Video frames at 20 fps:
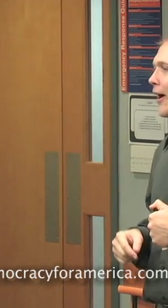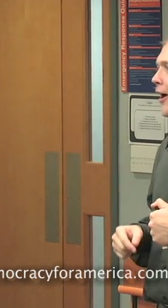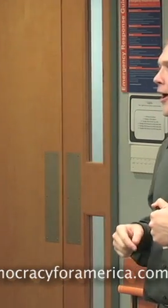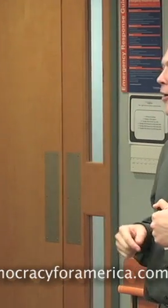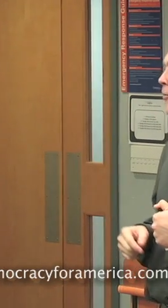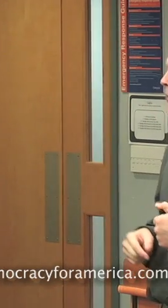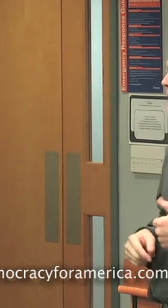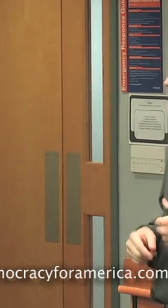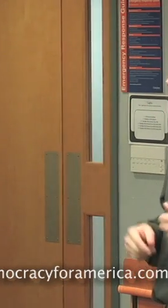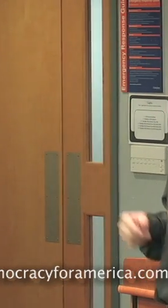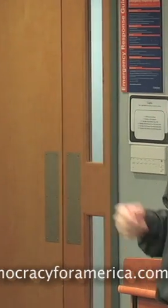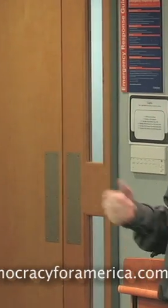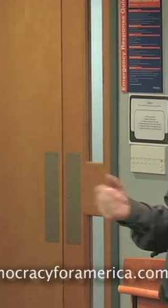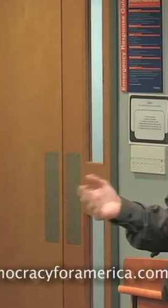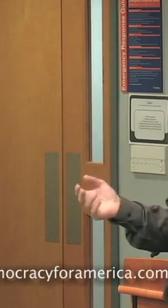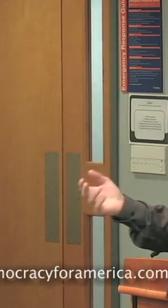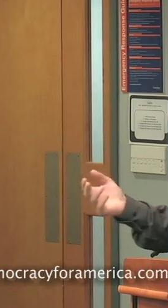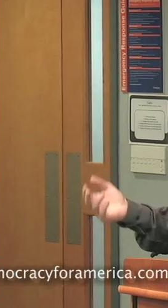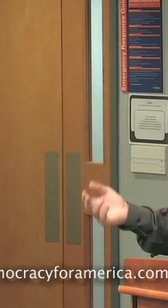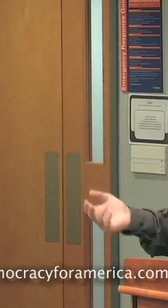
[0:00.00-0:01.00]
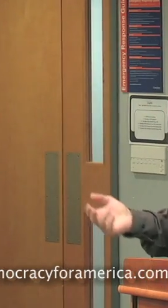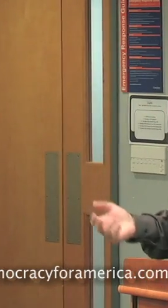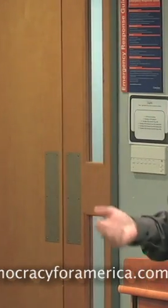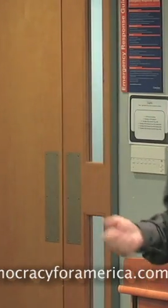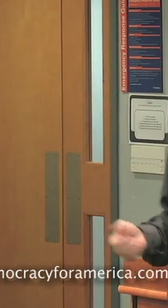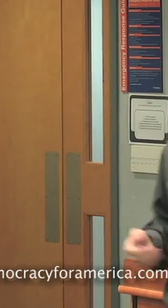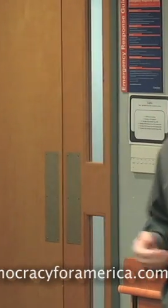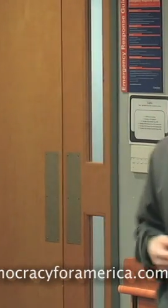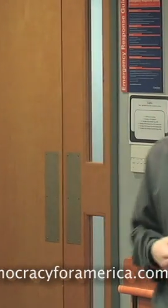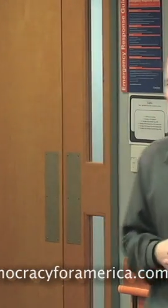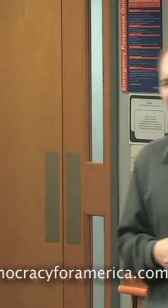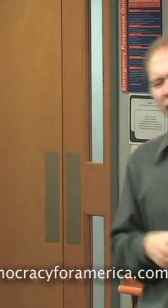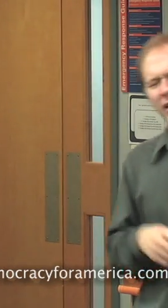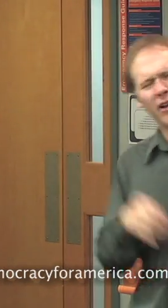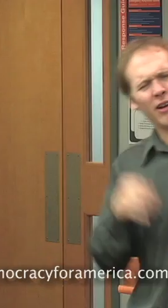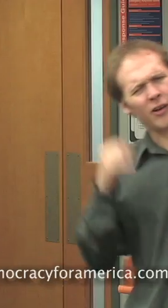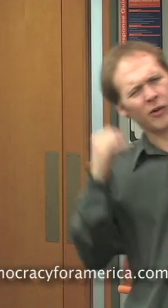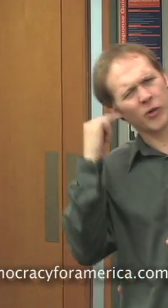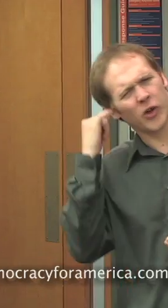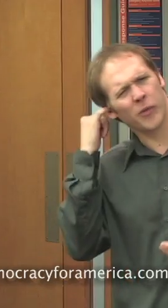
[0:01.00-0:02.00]
Because then they see that and they're like,
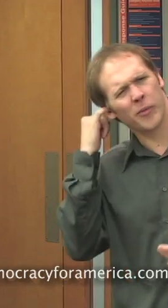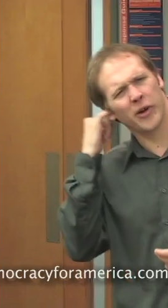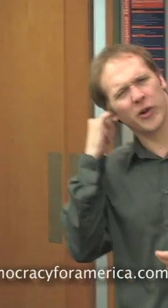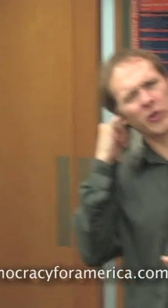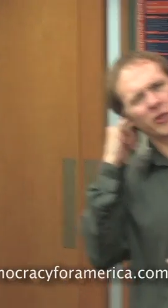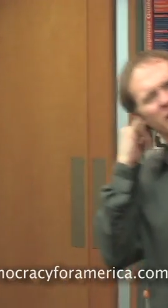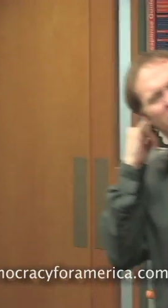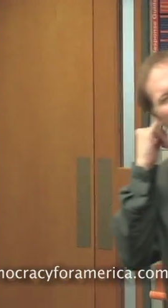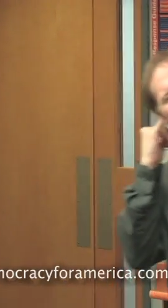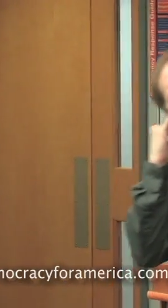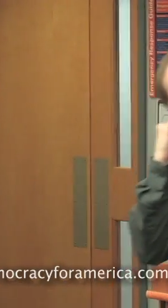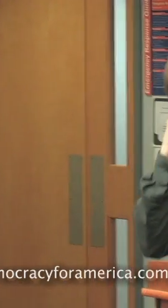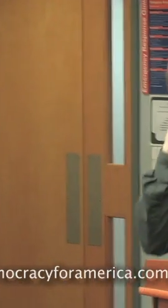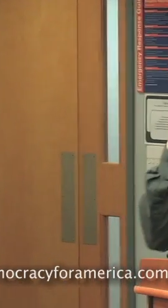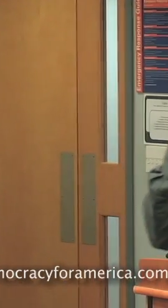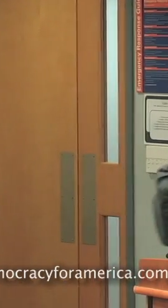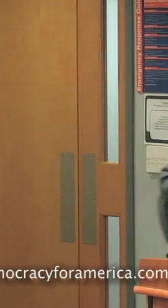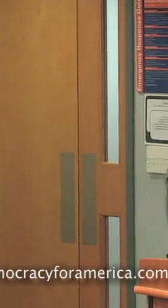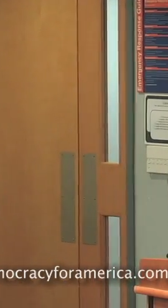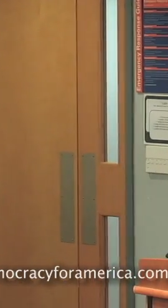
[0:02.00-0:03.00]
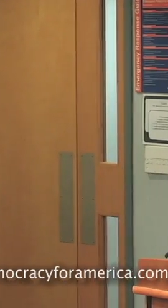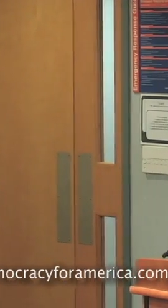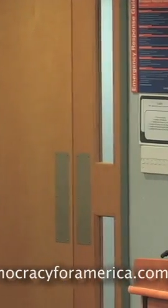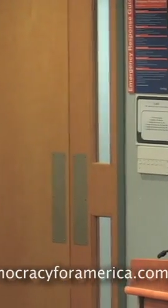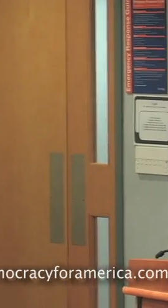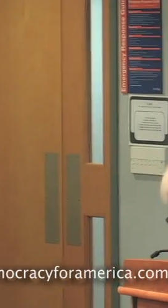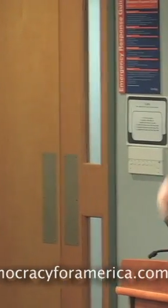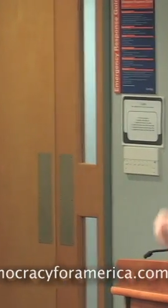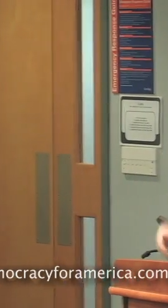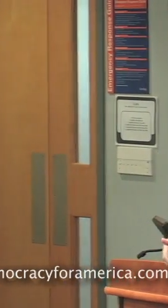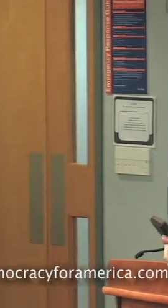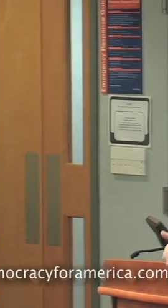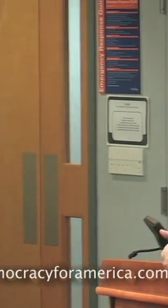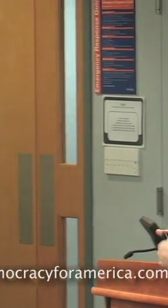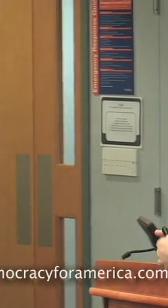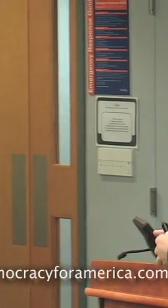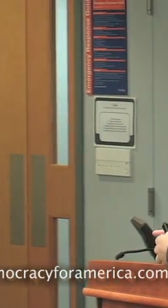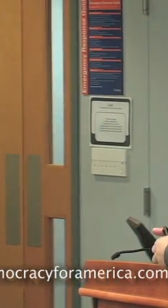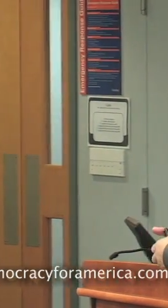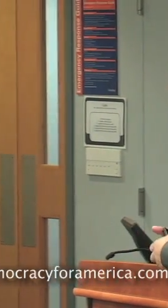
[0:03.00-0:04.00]
huh, what am I doing Saturday? And I'm not really sure.
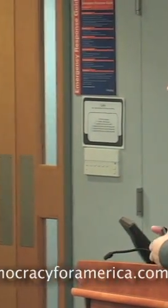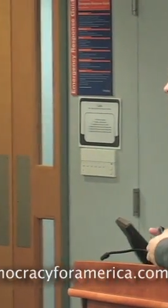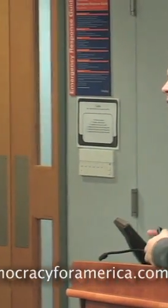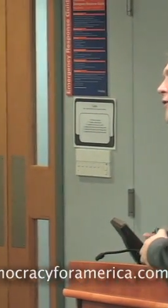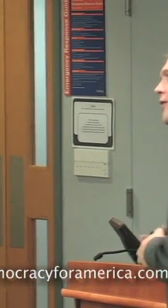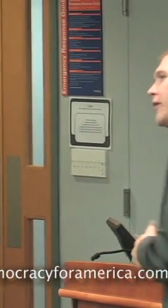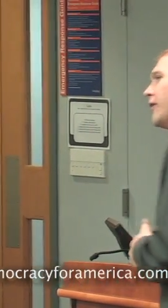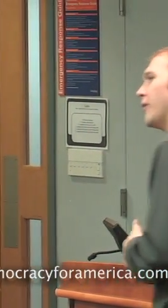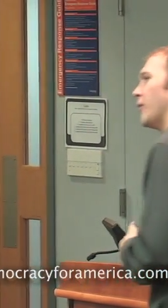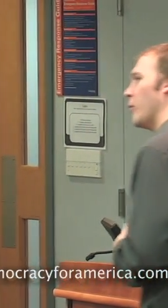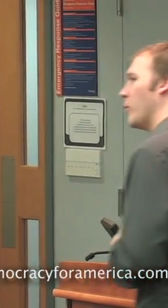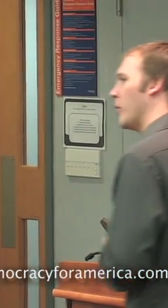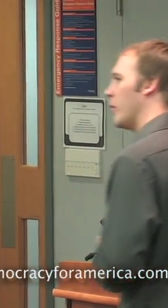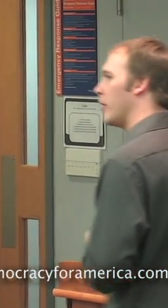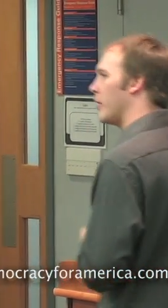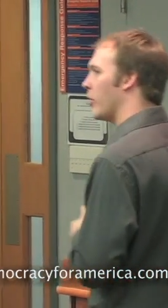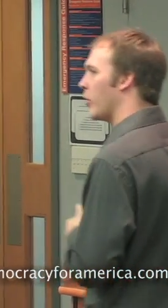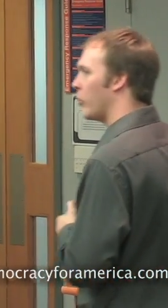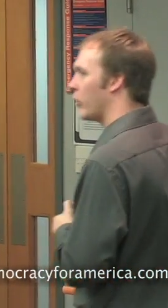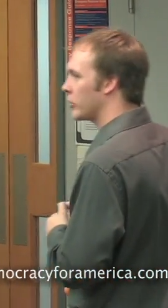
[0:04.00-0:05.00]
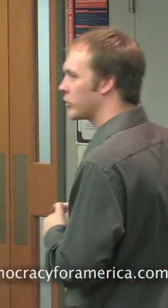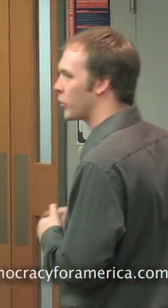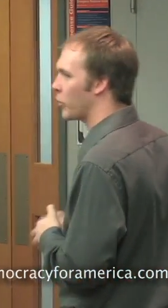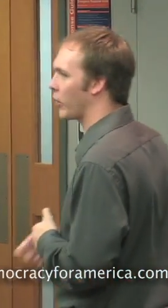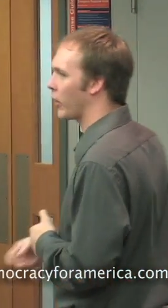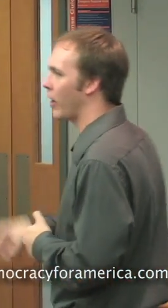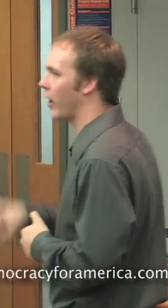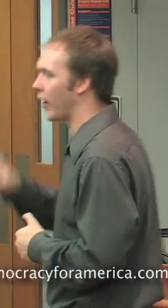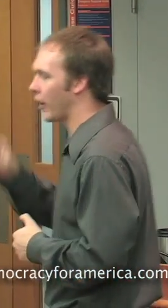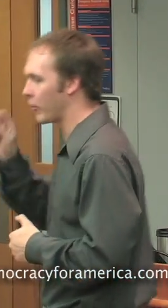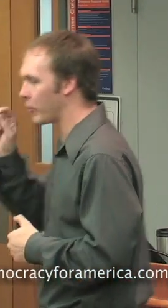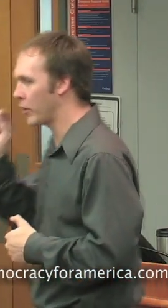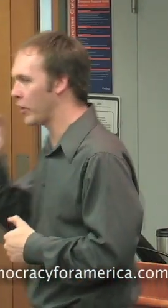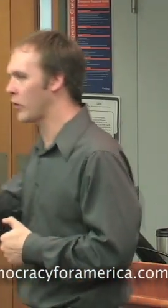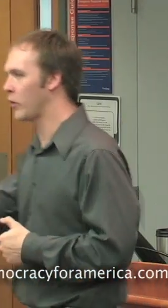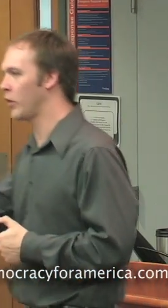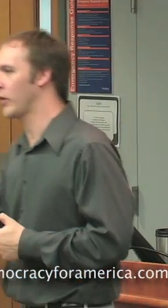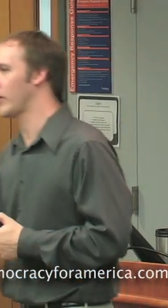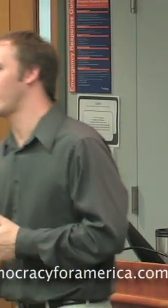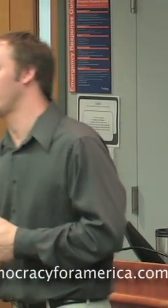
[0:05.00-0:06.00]
Why are they asking? What's going on? I'm going
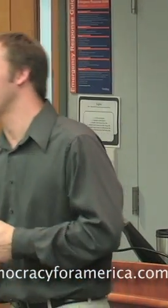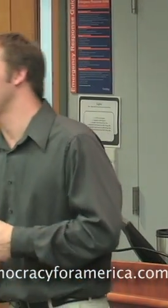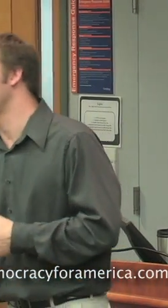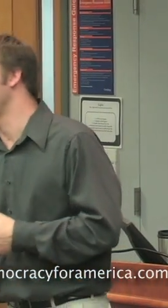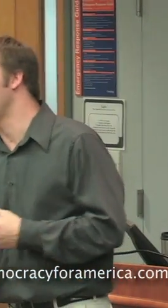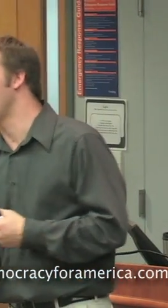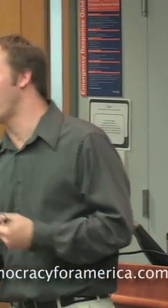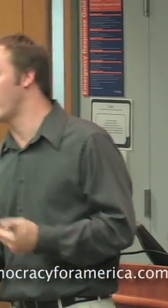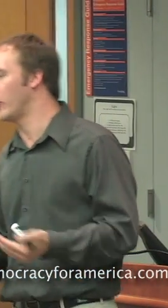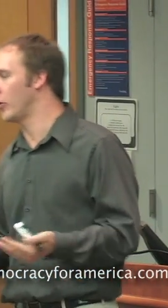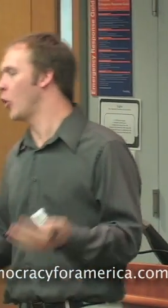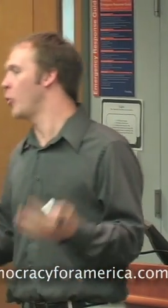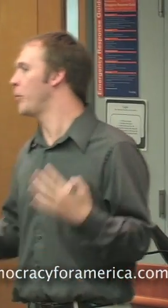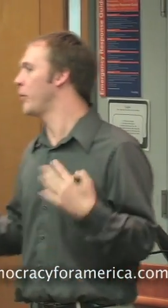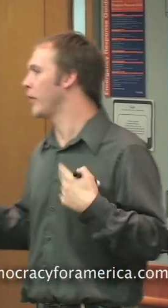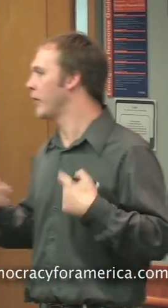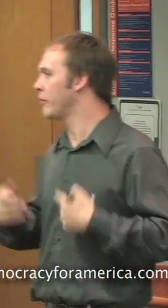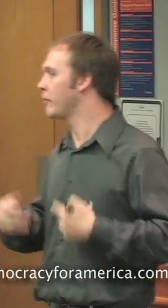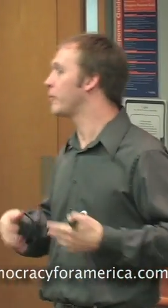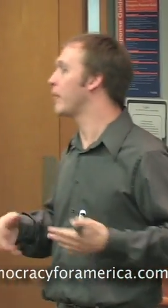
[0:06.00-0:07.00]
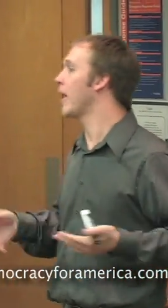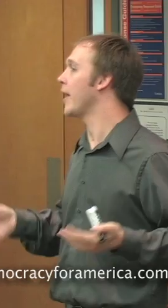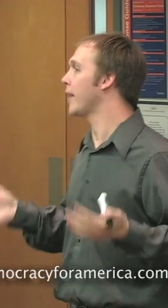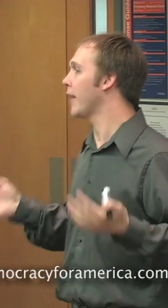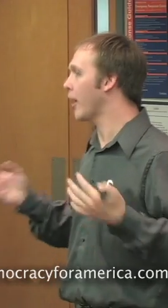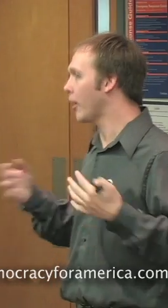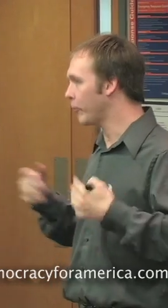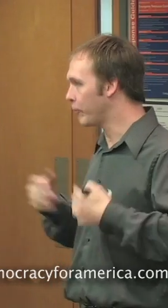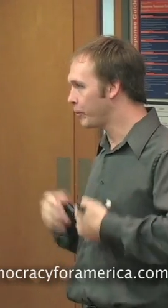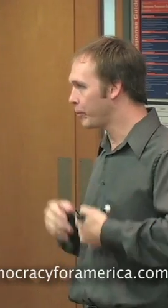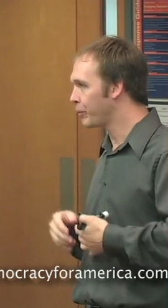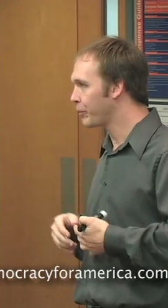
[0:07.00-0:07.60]
to click on this email and open it and find out.